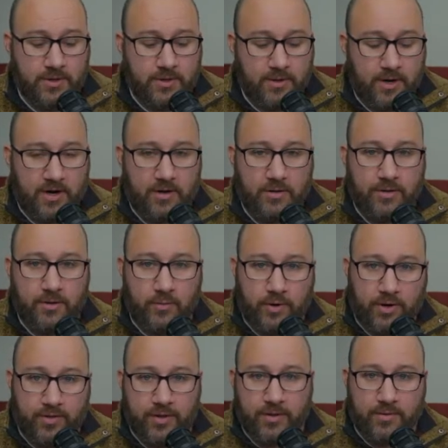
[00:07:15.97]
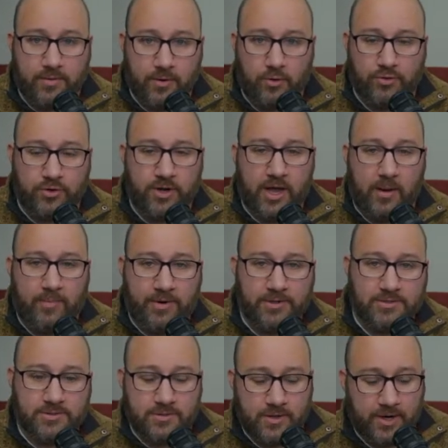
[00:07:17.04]
kind of a little one of the older guy, but
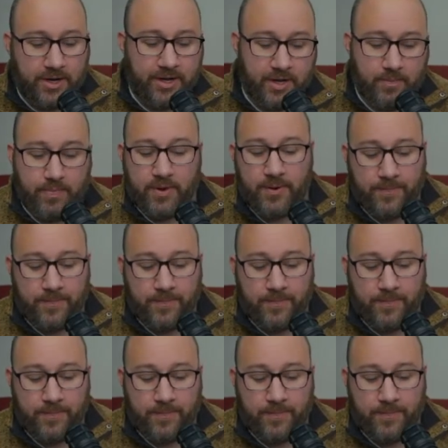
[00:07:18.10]
he's kind of hip.